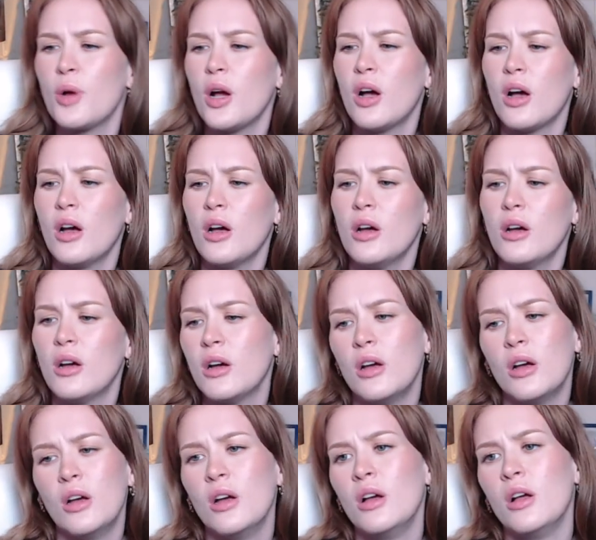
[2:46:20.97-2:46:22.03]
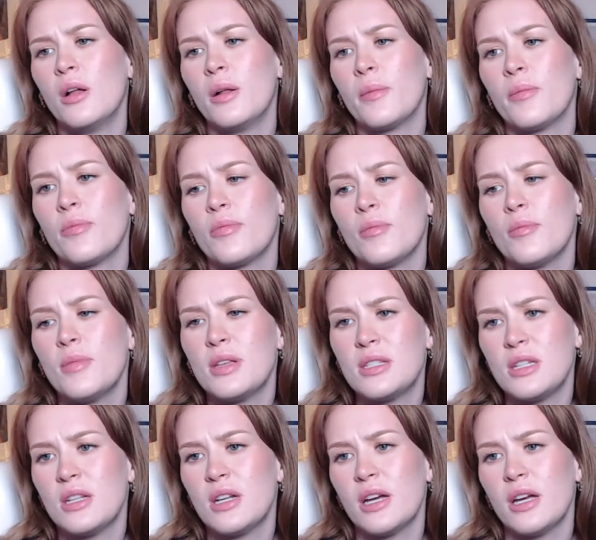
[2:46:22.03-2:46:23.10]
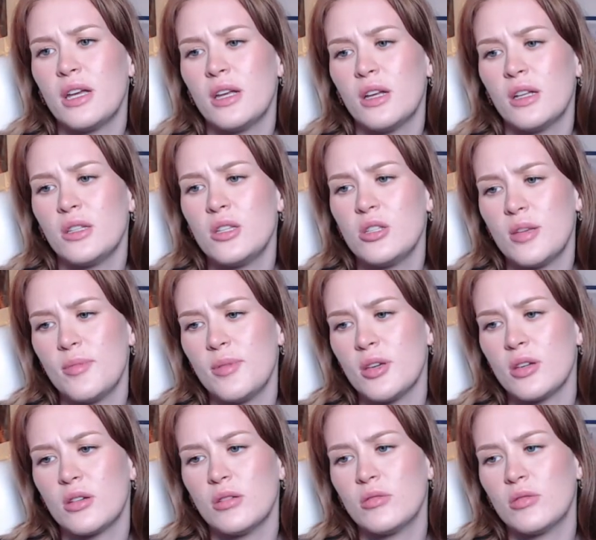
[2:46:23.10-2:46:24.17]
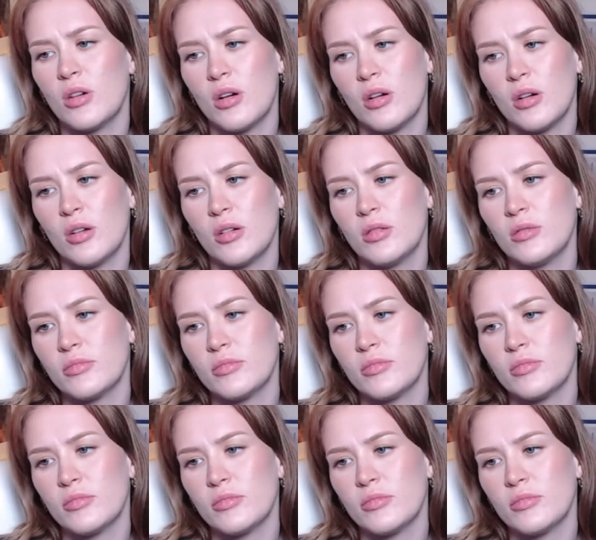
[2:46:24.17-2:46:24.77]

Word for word: Bruh. Misty Knight, at least give me a good card.